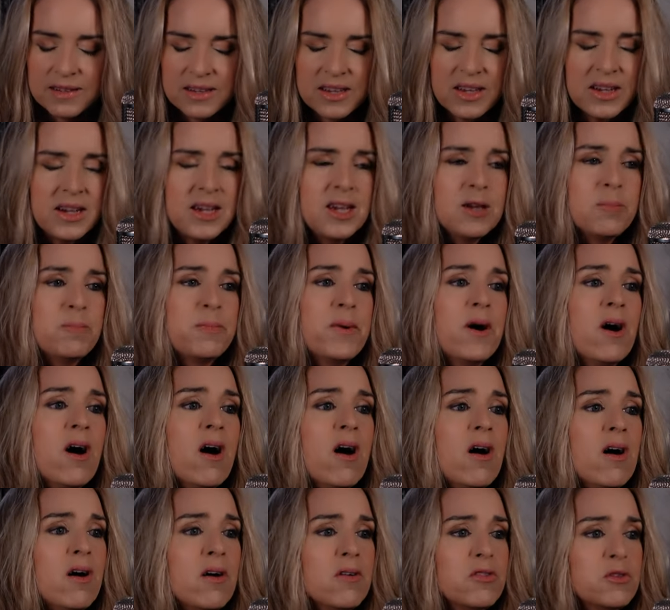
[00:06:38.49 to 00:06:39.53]
keep
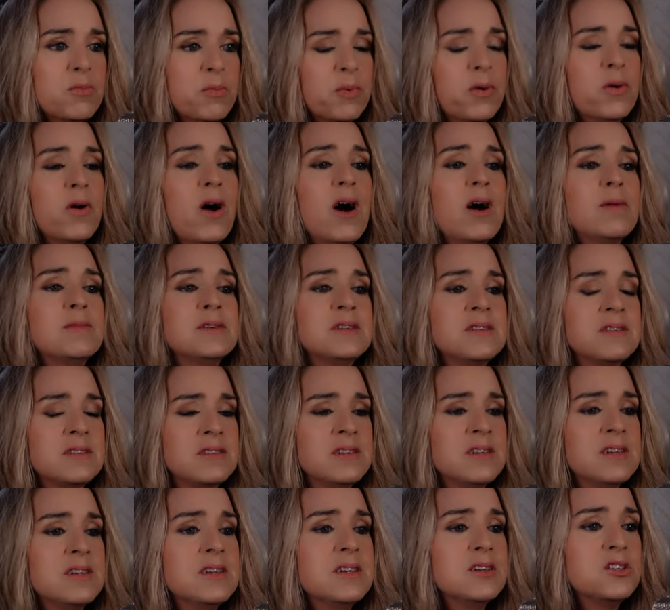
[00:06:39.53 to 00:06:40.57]
all the
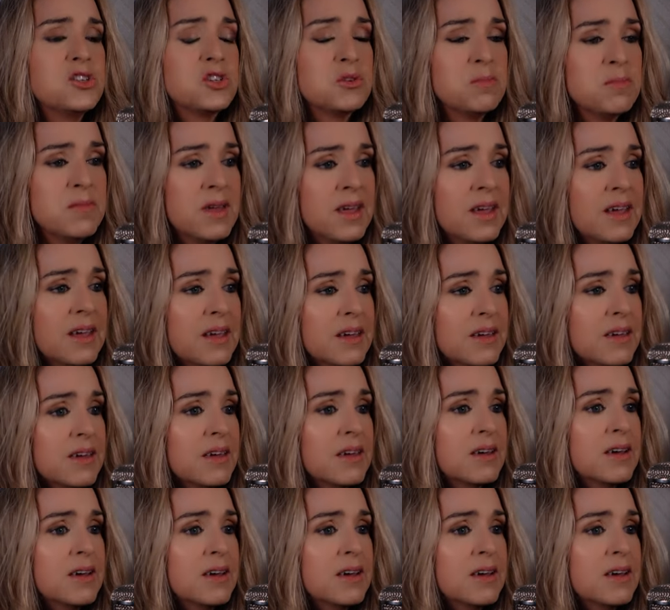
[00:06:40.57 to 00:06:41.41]
promises you make.